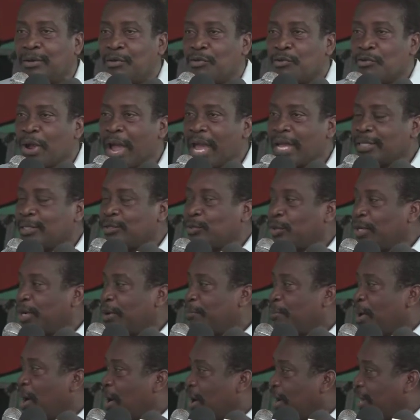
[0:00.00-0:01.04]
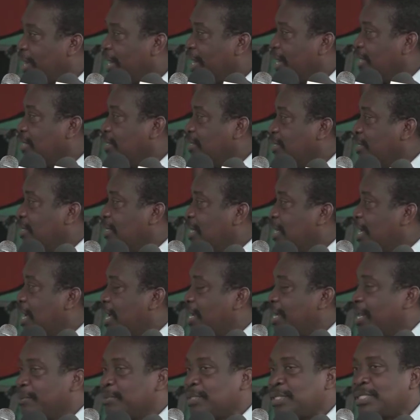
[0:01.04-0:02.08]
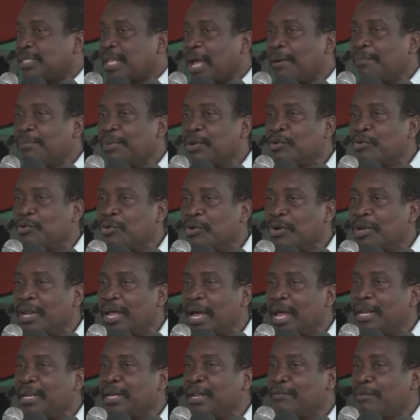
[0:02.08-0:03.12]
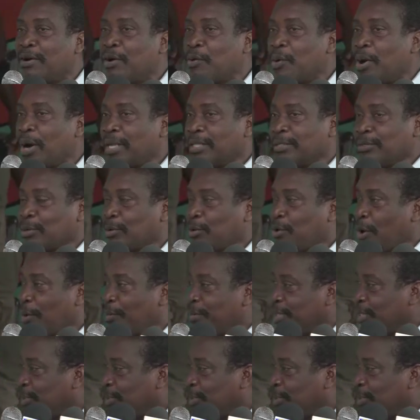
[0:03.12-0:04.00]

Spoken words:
right to the border and then stop the road and never want to come